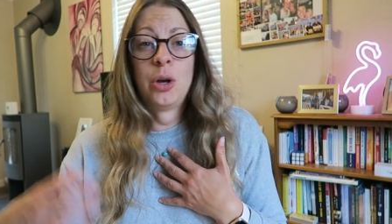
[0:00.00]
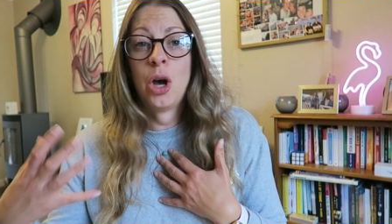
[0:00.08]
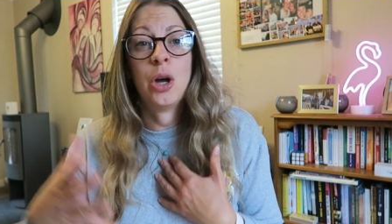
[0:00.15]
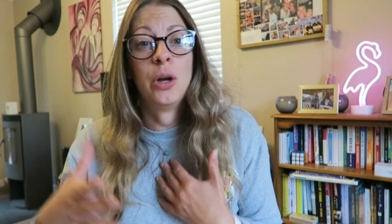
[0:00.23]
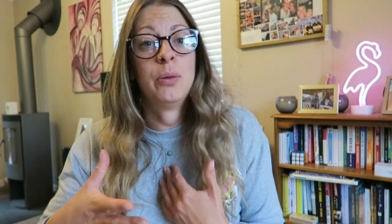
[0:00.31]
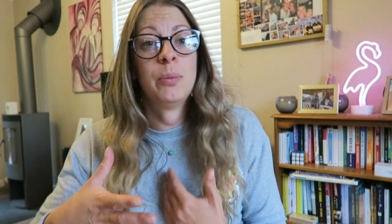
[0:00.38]

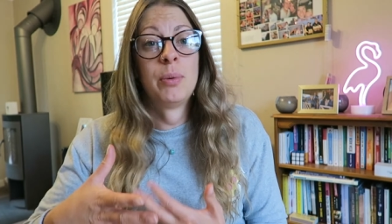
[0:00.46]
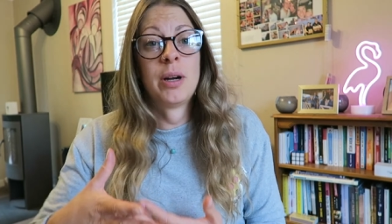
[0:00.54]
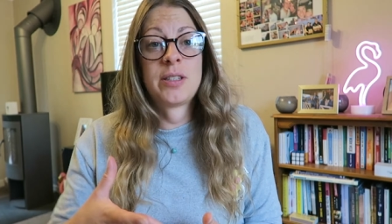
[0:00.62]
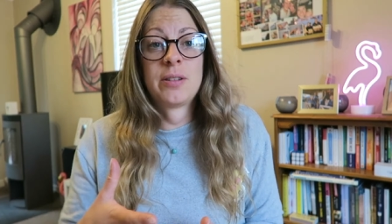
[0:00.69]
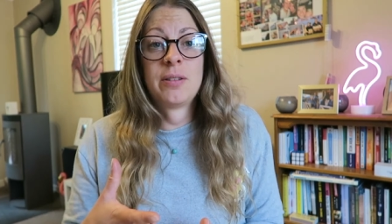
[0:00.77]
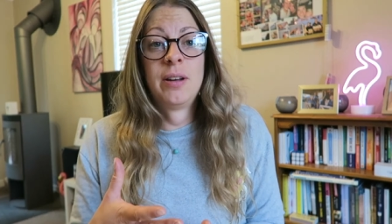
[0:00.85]
Côte
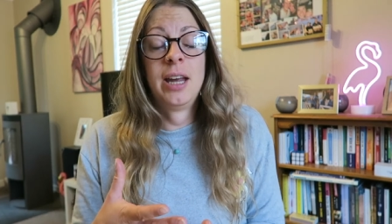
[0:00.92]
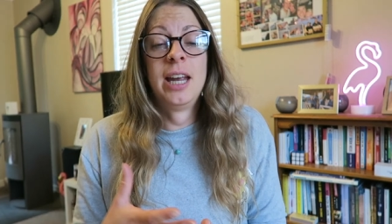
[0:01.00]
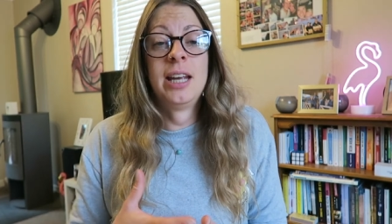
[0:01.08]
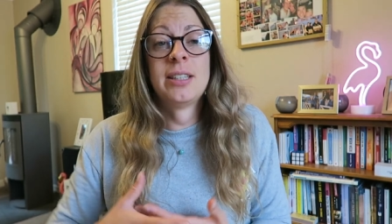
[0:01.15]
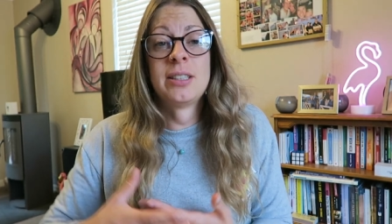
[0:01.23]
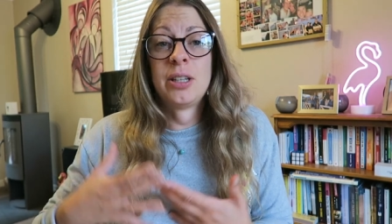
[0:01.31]

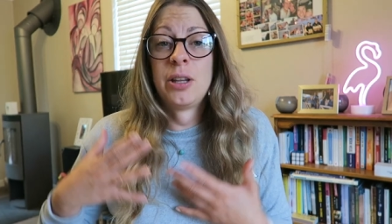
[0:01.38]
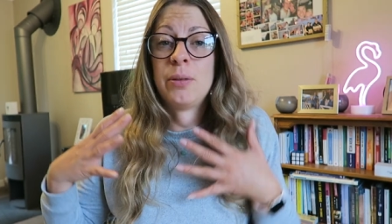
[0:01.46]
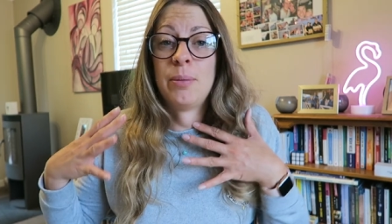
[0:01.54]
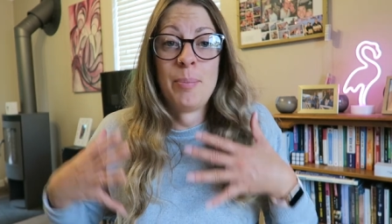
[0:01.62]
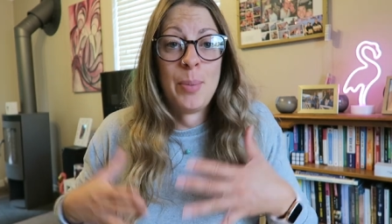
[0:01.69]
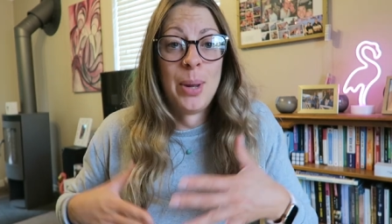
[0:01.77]
Brasserie is
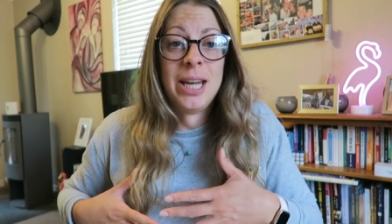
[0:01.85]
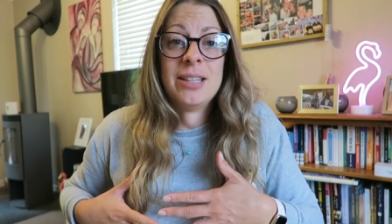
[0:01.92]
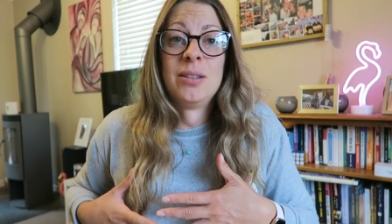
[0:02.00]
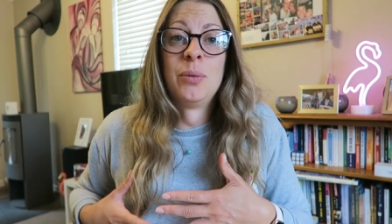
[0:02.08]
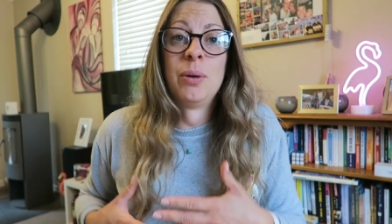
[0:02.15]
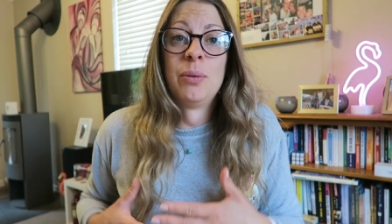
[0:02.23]
another
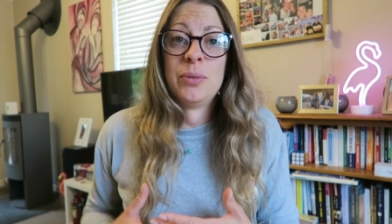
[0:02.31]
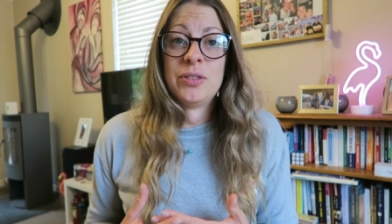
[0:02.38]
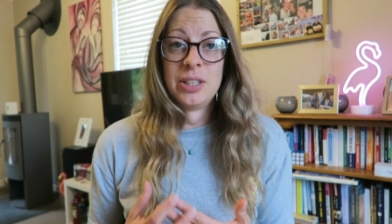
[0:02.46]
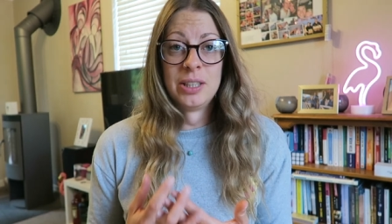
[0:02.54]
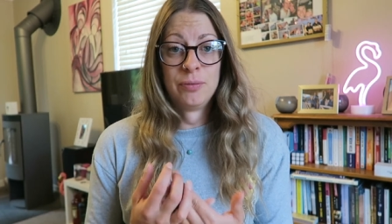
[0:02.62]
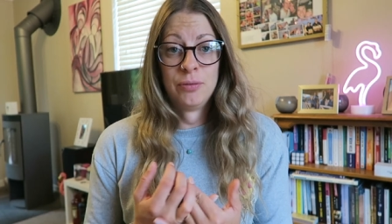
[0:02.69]
amazing one
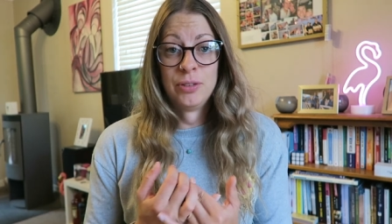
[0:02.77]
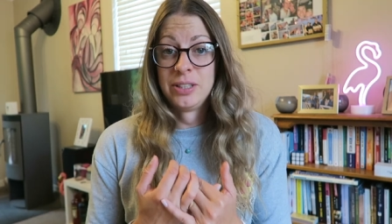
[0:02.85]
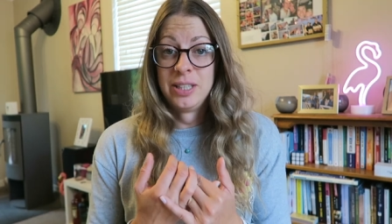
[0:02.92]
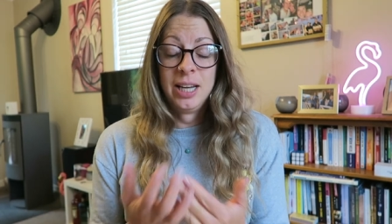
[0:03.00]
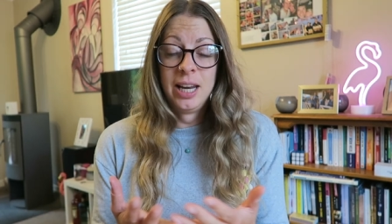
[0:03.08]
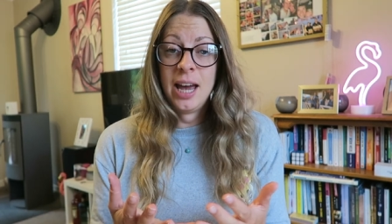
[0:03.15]
for
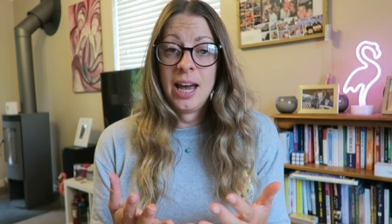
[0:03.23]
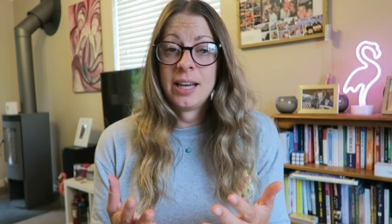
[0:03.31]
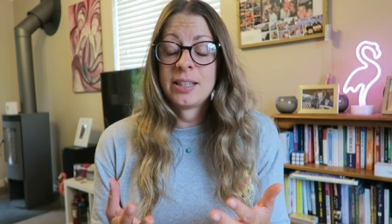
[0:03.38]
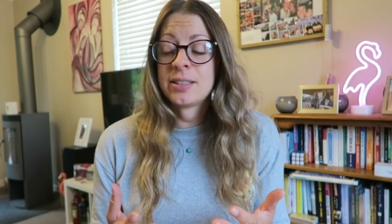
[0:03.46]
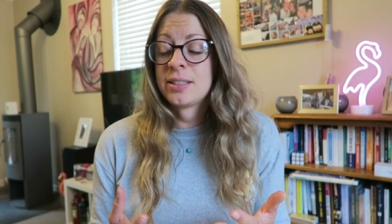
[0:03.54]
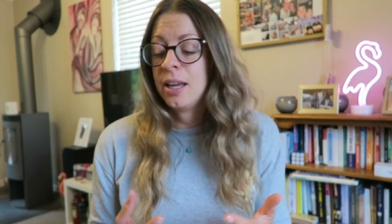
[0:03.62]

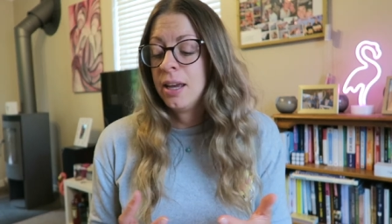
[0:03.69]
celiacs,